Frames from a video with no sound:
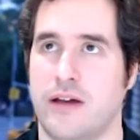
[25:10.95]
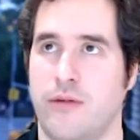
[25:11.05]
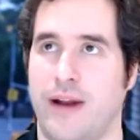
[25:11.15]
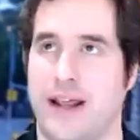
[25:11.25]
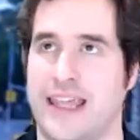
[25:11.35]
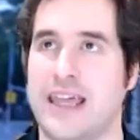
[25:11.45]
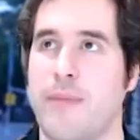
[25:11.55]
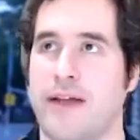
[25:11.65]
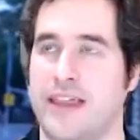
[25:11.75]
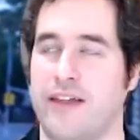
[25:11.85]

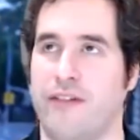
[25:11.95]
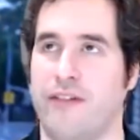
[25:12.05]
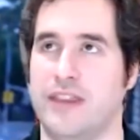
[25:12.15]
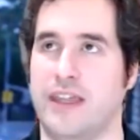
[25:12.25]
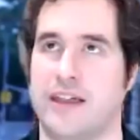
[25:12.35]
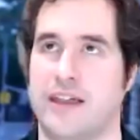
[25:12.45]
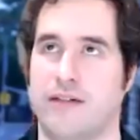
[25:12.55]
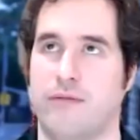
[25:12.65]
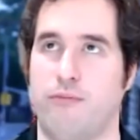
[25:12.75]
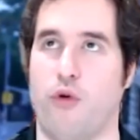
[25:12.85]

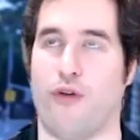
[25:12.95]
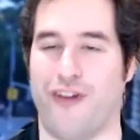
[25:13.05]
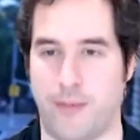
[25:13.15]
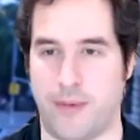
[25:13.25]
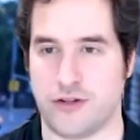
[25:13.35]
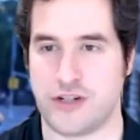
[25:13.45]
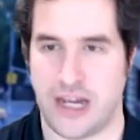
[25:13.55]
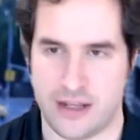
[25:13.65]
the more fundamental